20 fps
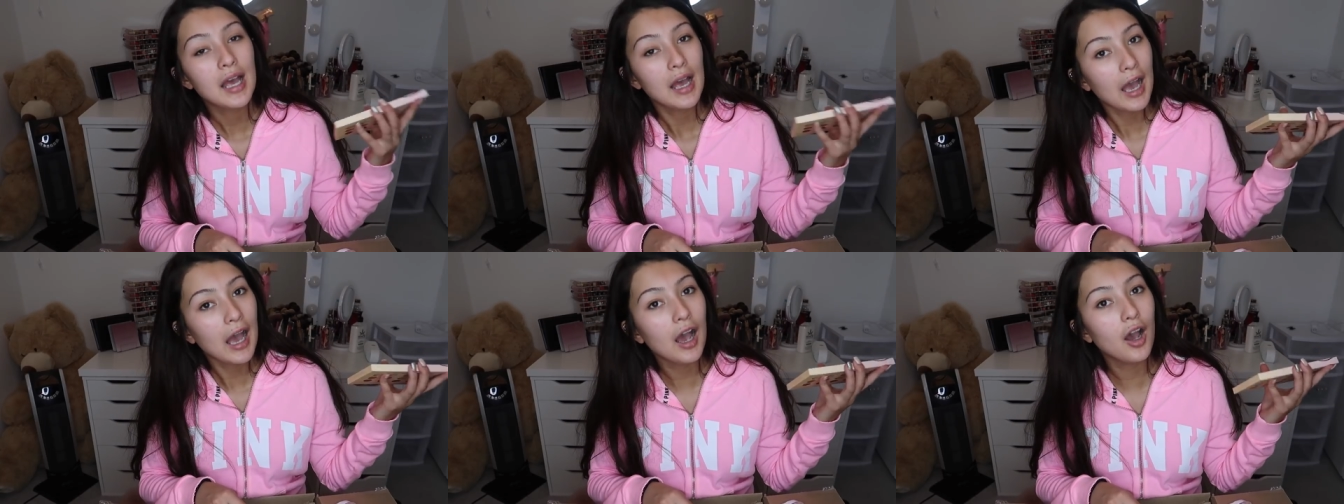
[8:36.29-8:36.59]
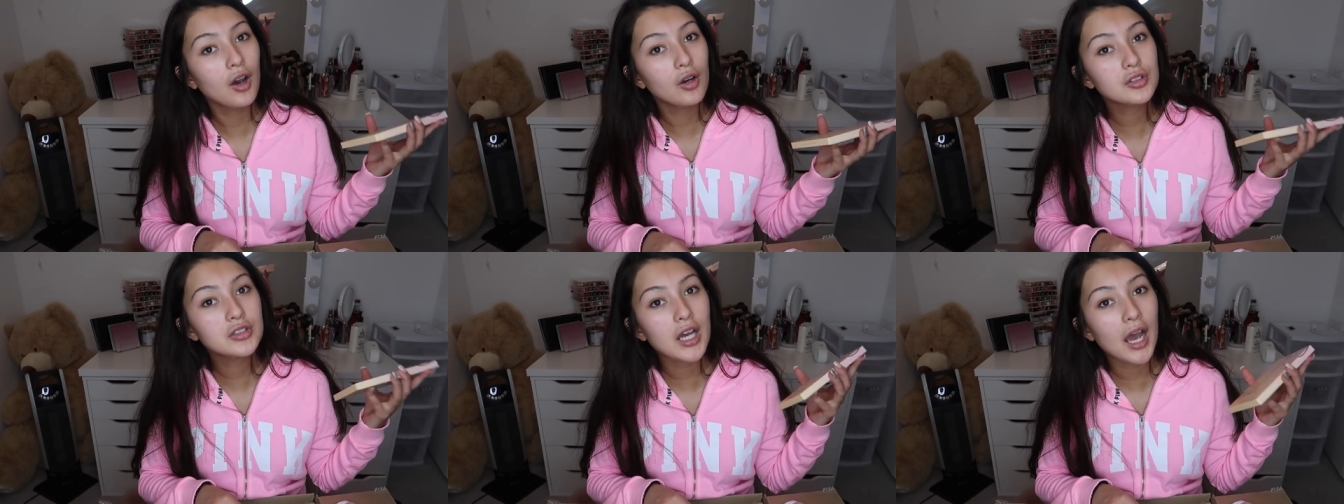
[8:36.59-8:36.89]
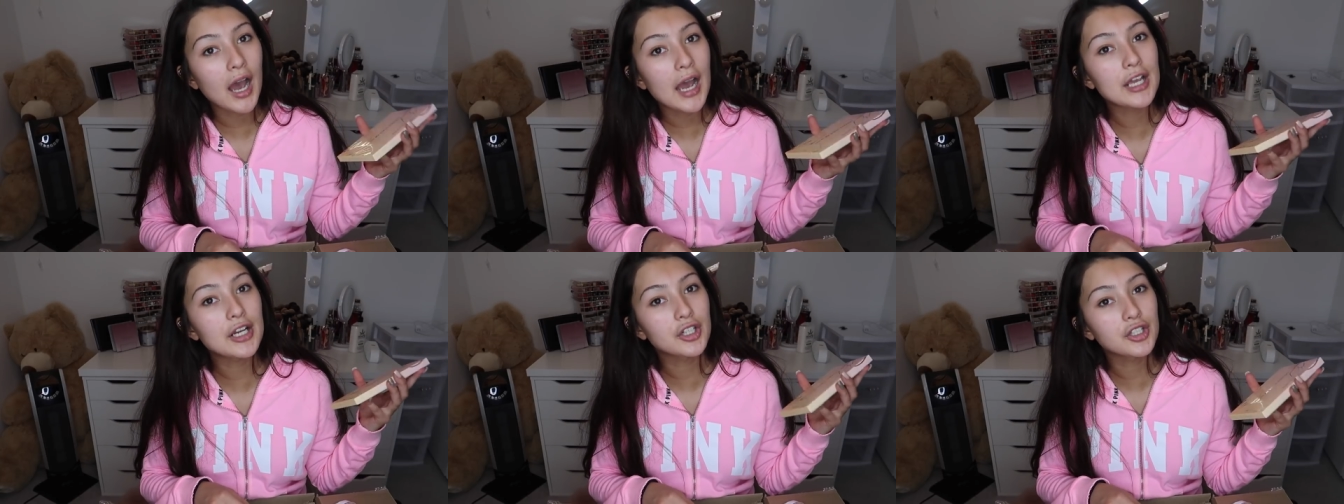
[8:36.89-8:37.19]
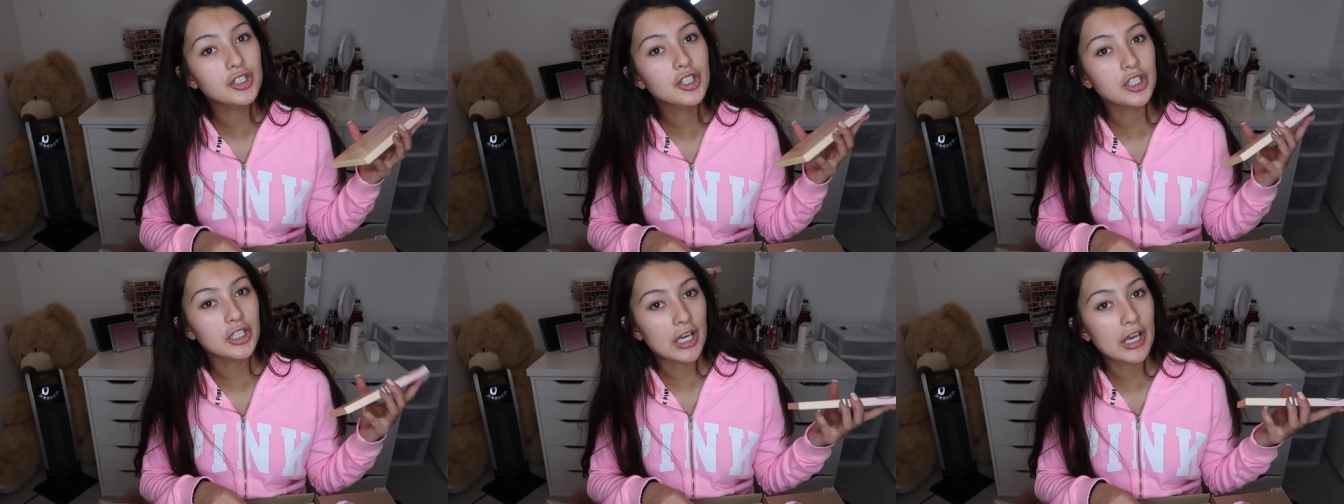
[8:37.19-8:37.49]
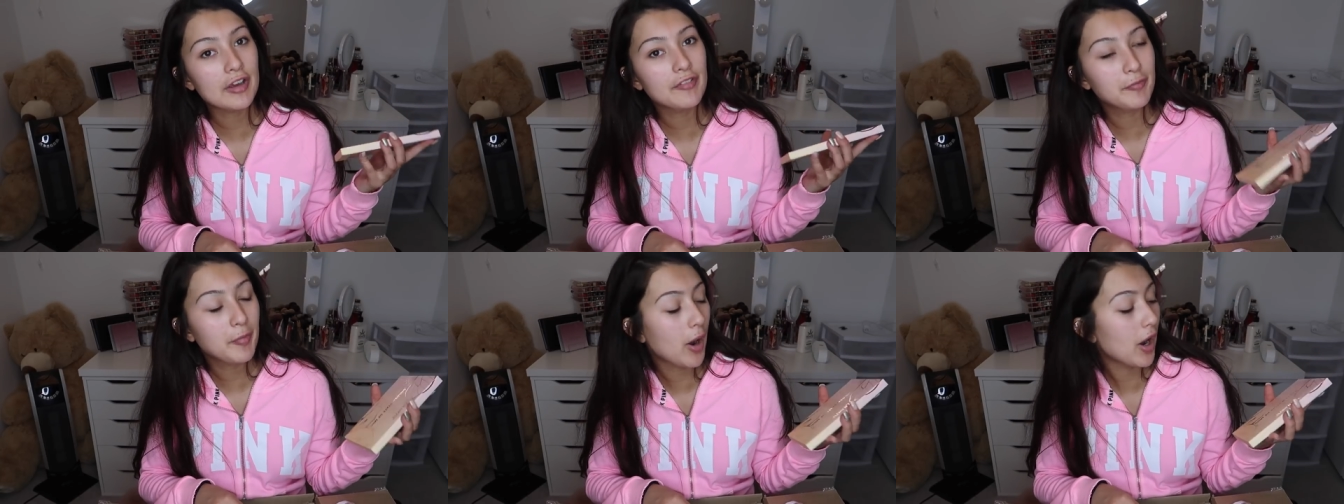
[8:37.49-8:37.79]
How tired could I
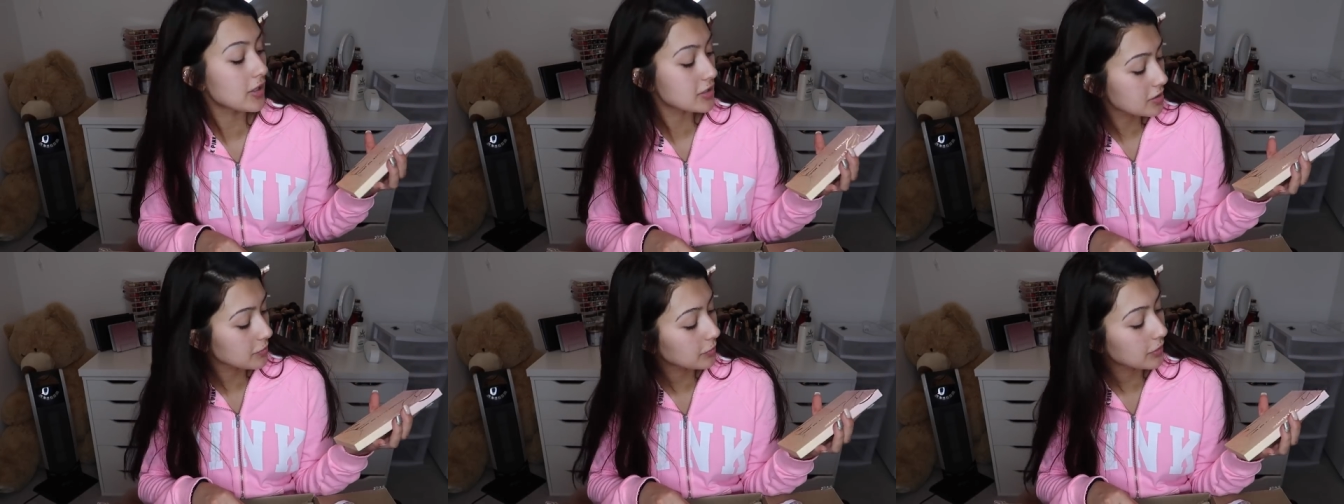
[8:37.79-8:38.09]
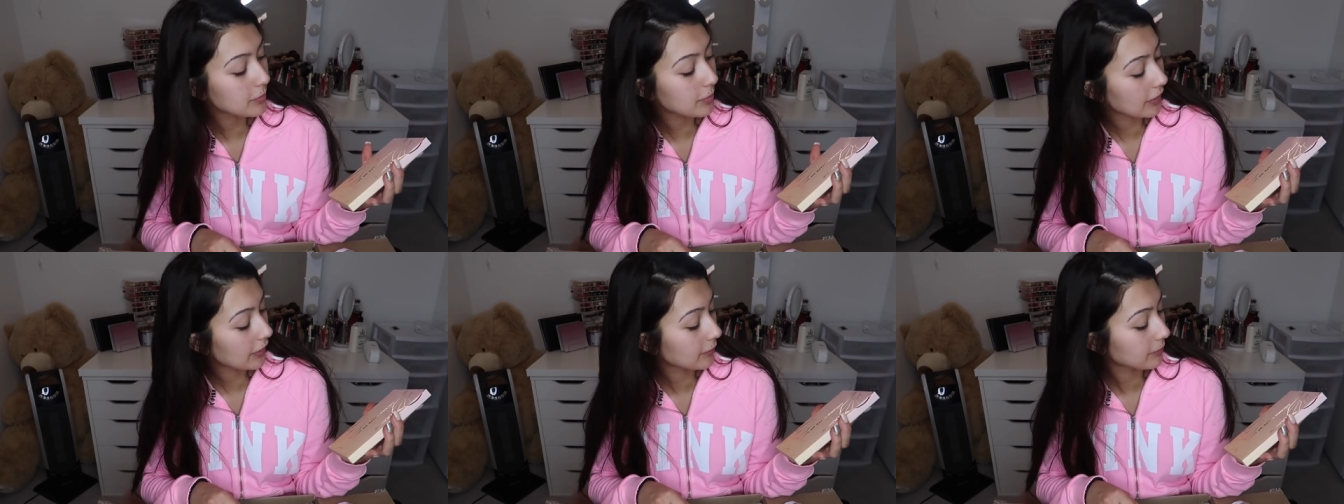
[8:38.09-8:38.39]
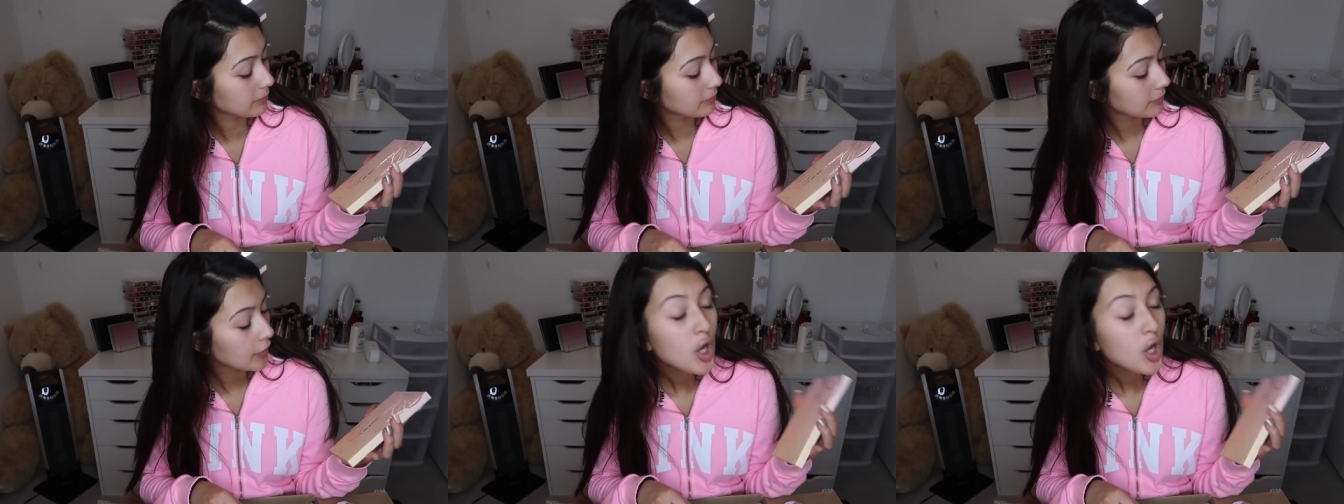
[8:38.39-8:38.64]
have possibly been?